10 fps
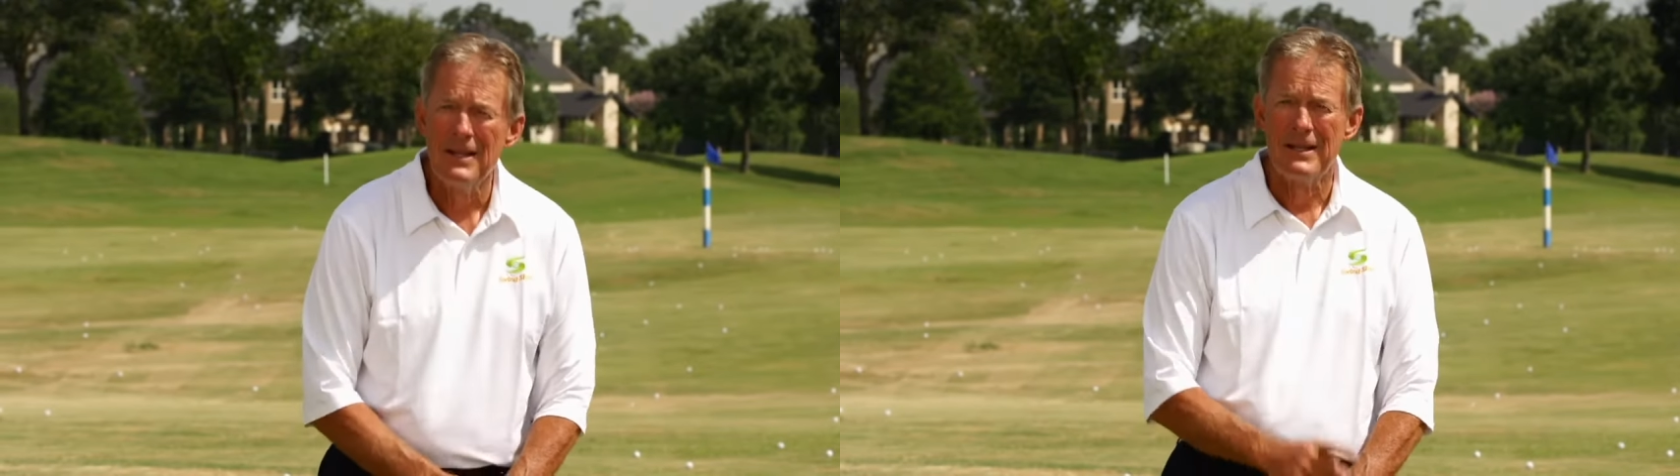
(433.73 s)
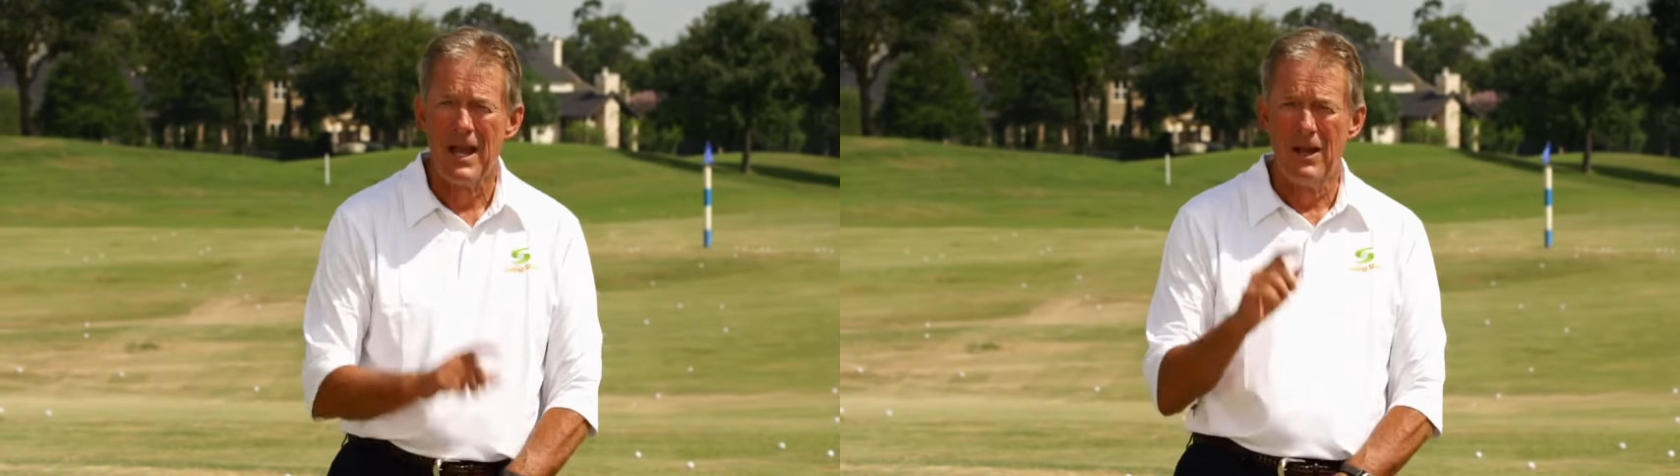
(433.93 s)

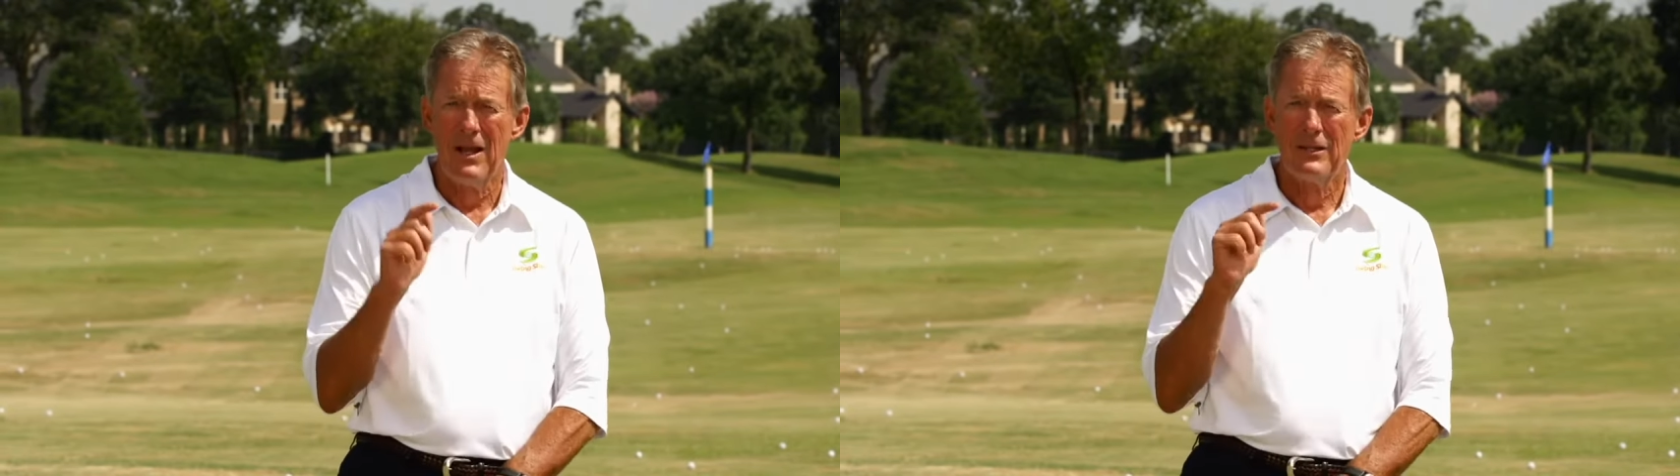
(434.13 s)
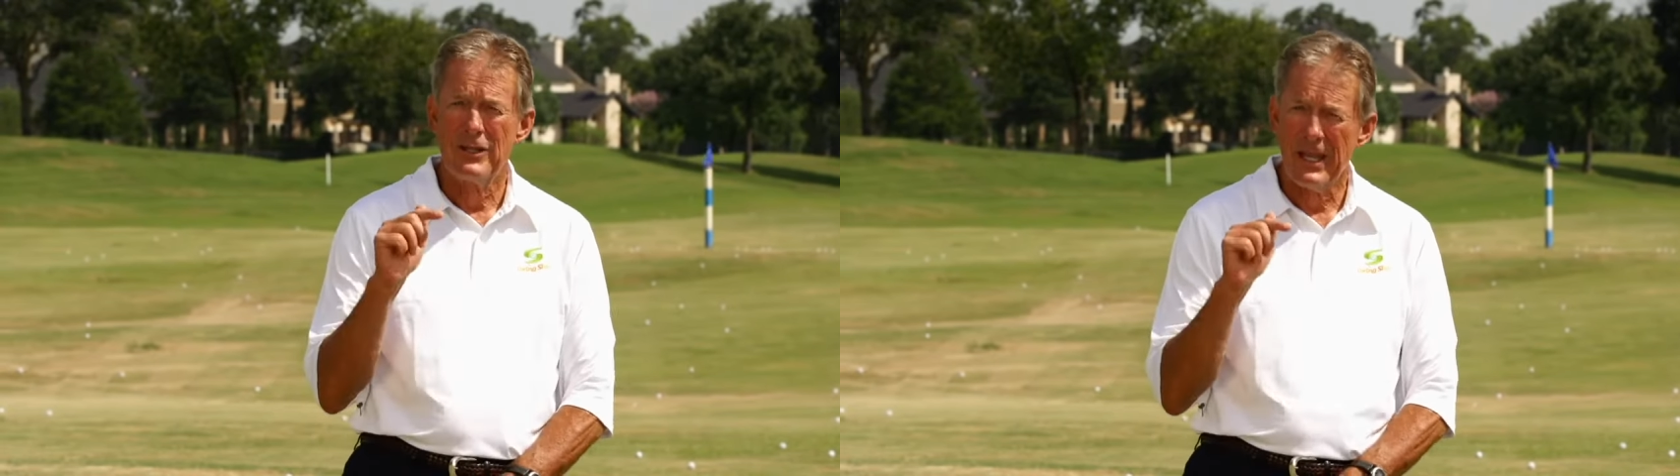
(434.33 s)
Now,
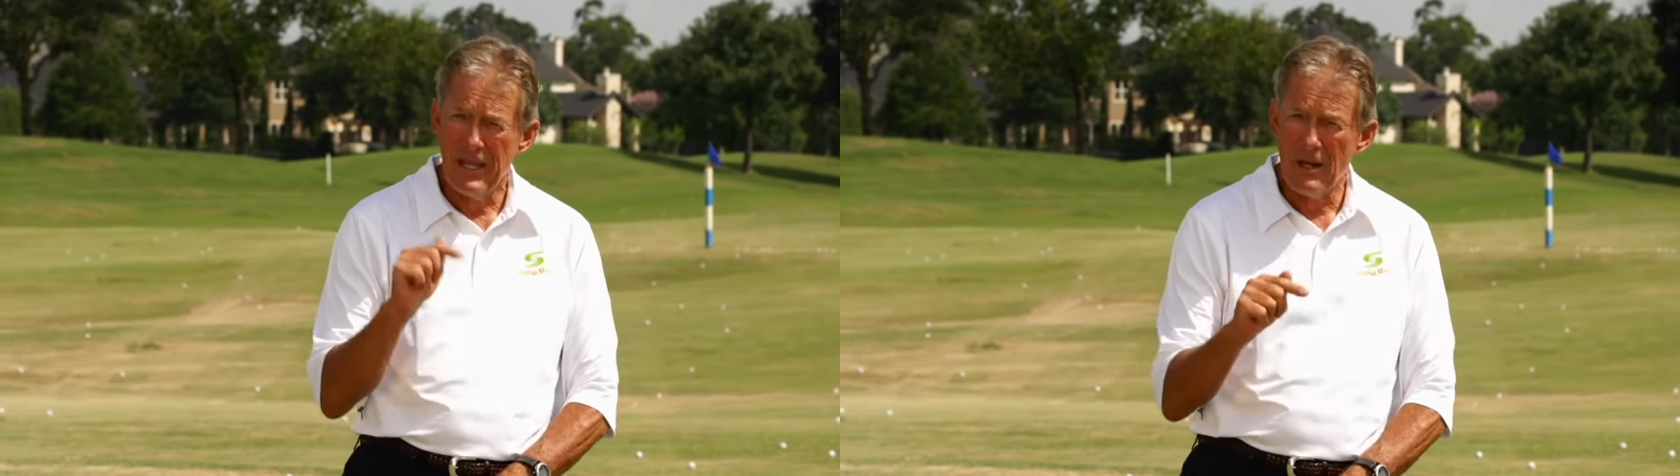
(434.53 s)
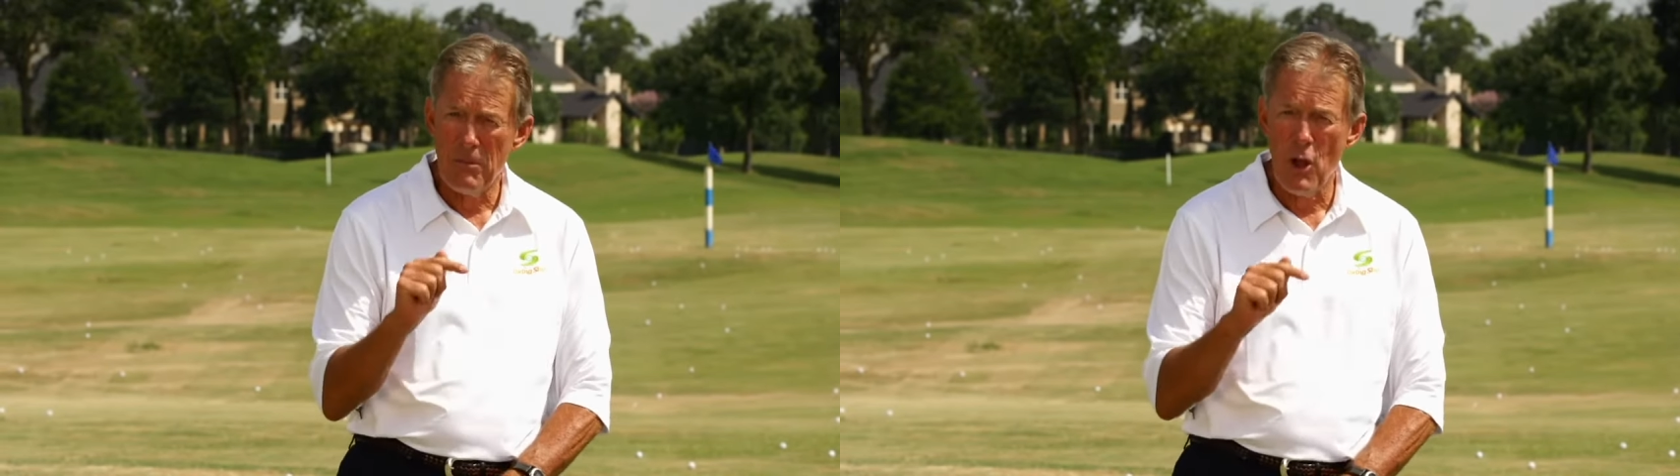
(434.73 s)
to hit
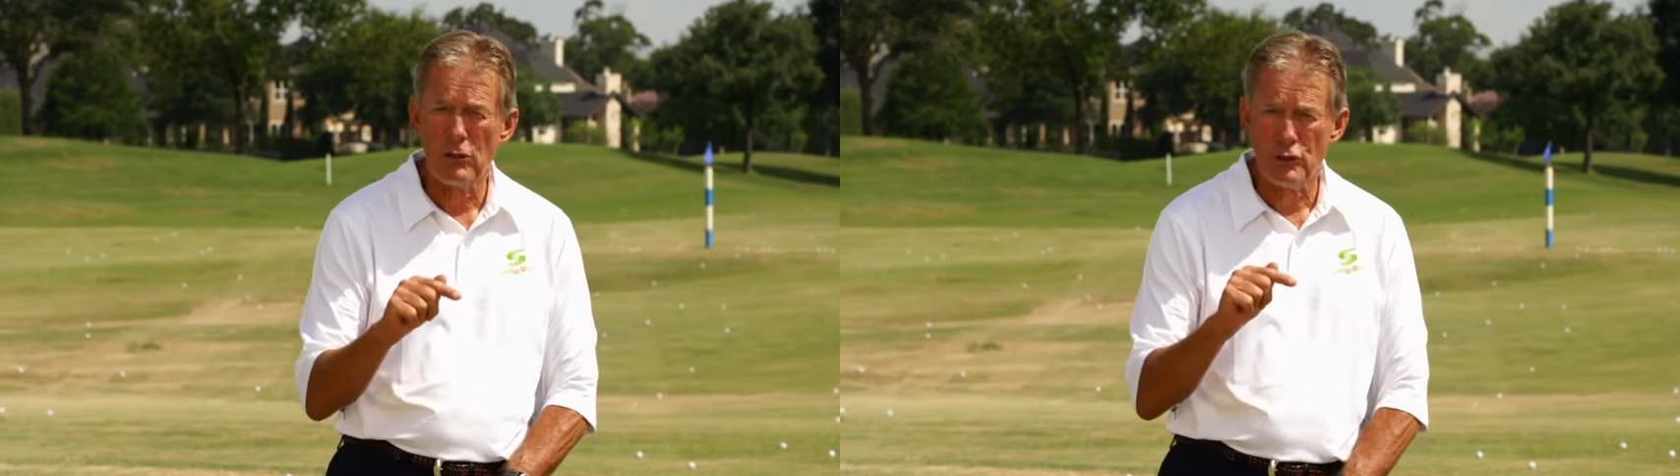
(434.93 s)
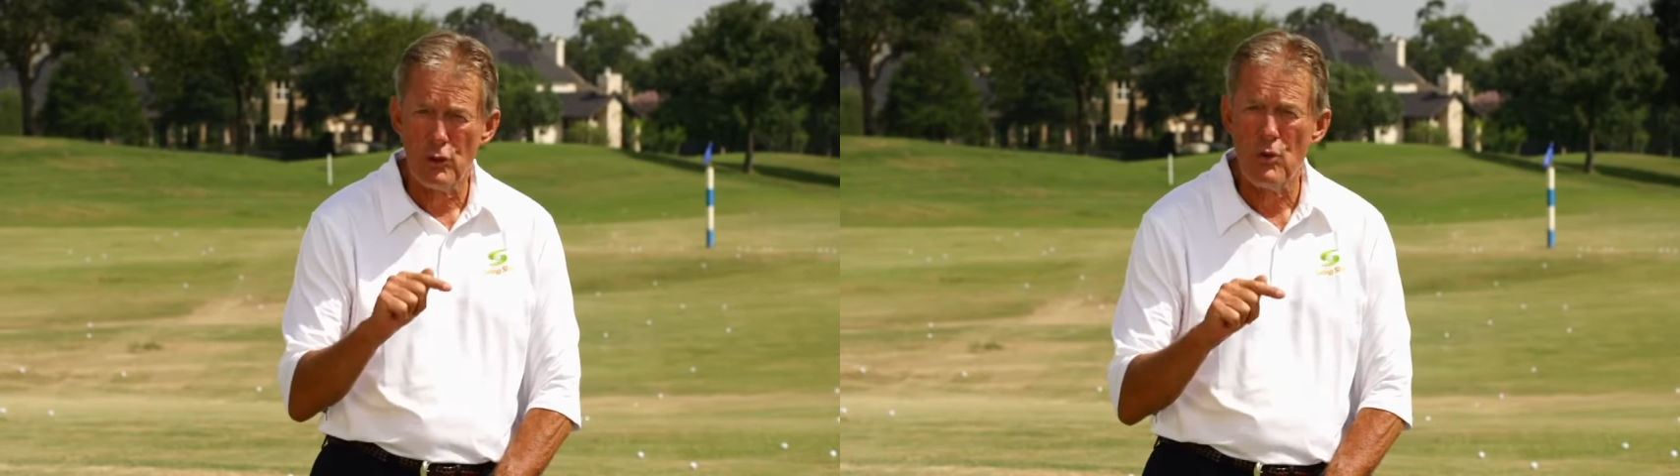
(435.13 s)
a ball
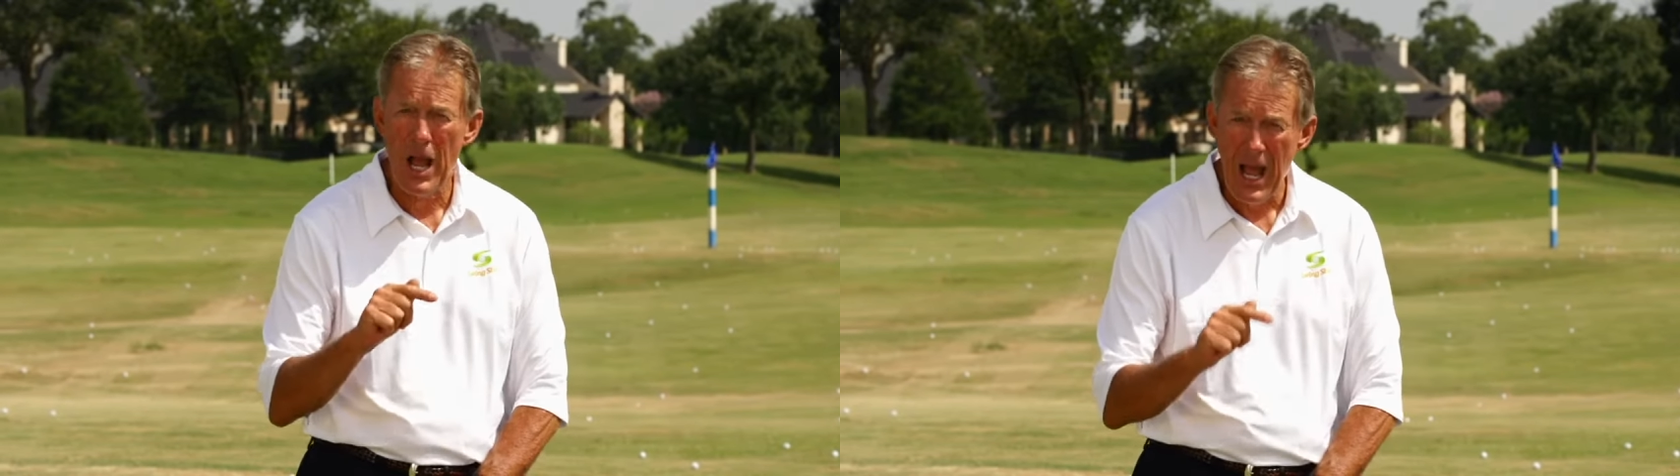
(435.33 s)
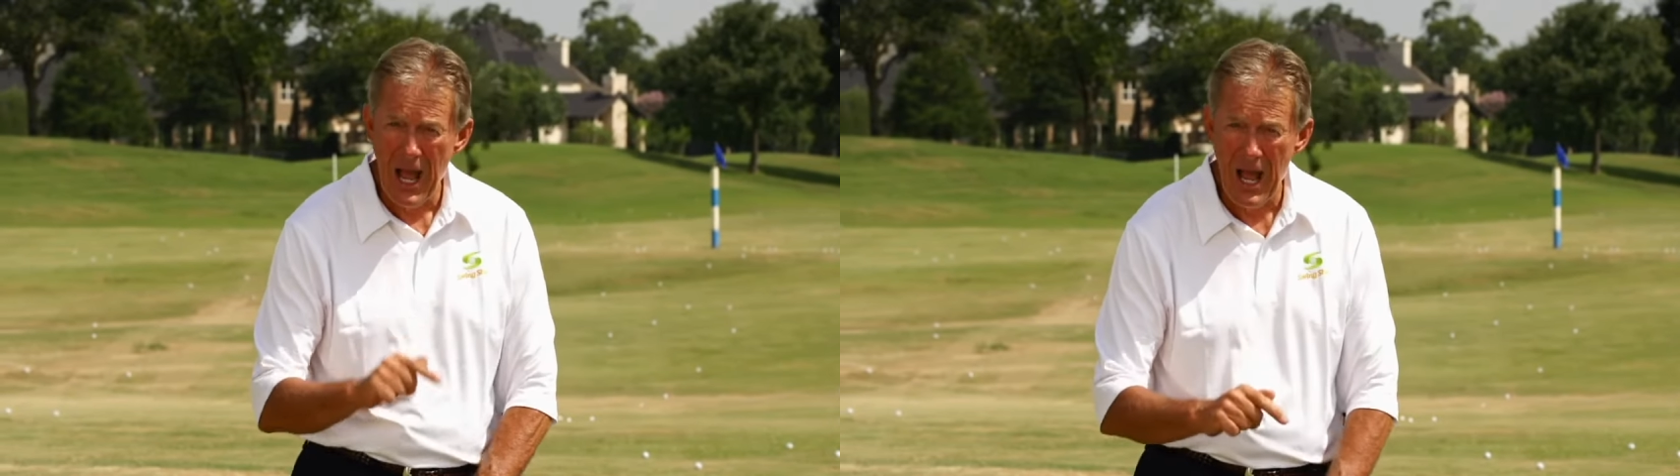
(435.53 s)
too
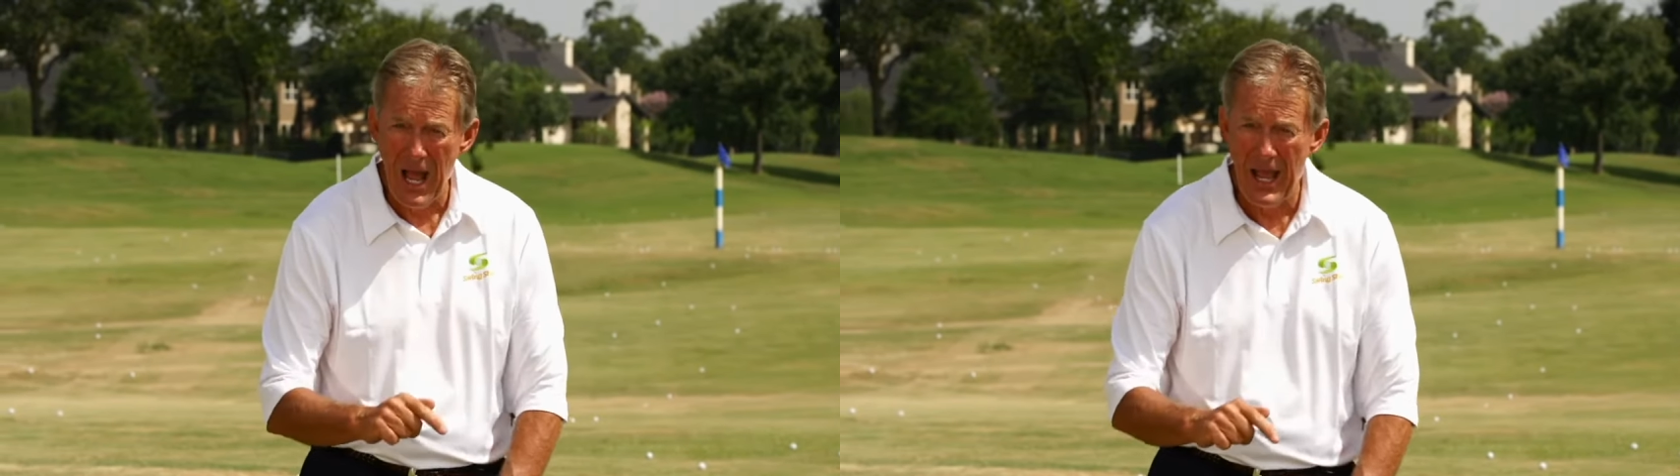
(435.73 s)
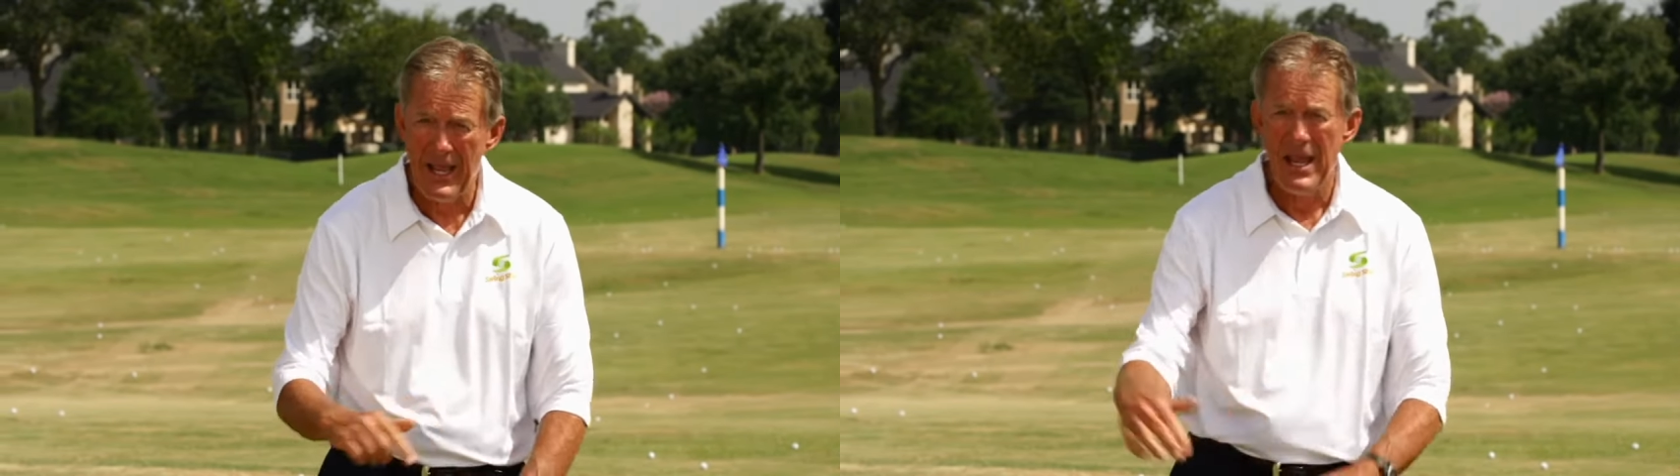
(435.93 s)

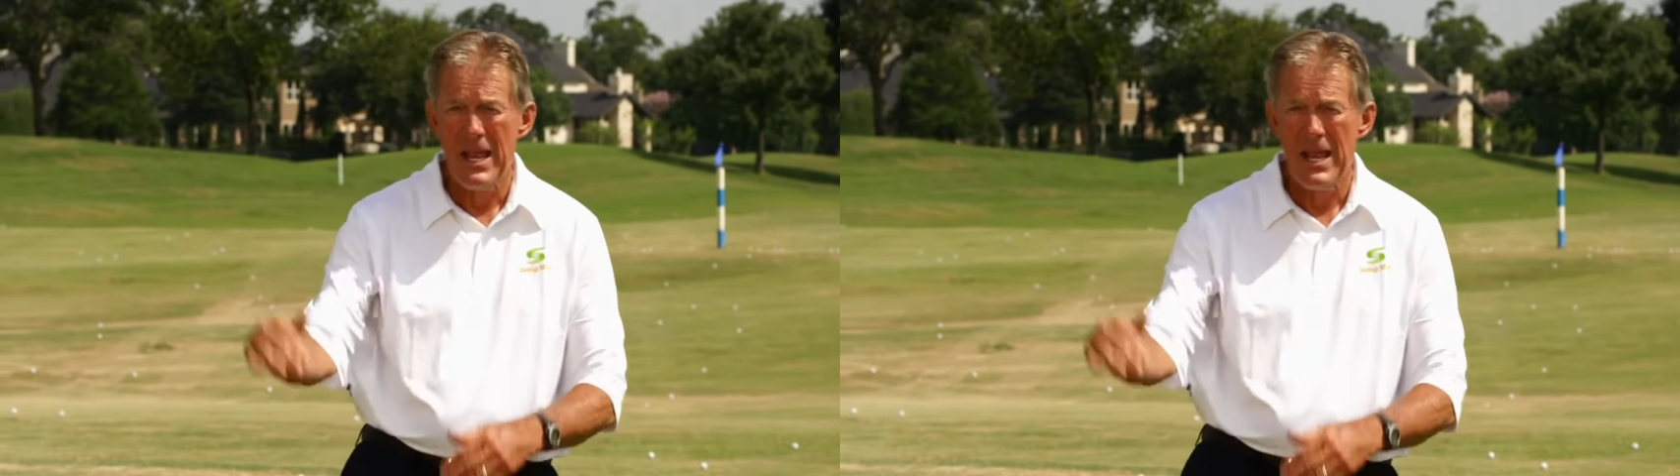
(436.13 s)
high